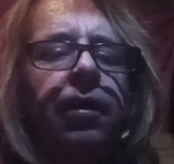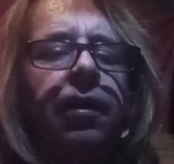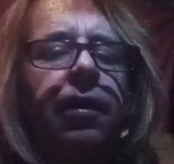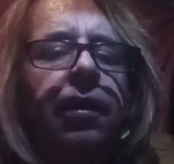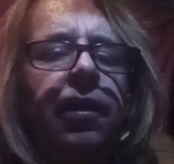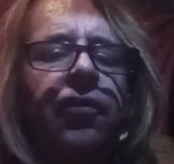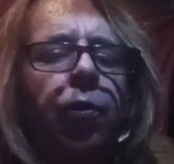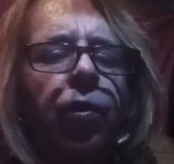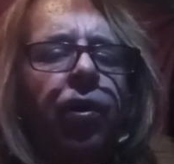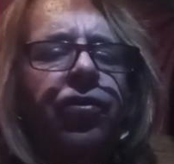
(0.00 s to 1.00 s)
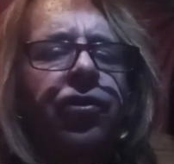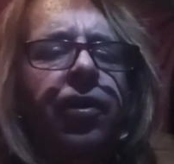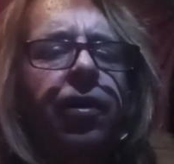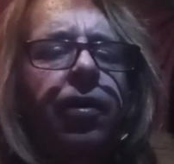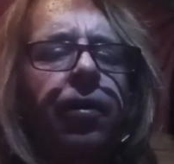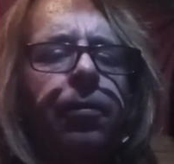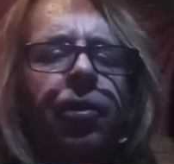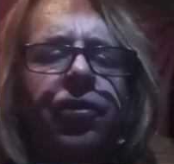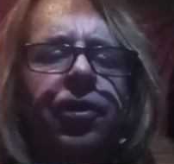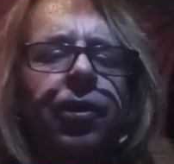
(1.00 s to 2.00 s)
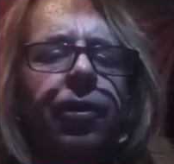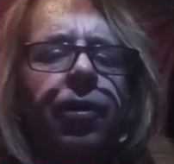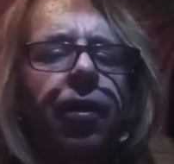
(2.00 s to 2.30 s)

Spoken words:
It's the worst persecutor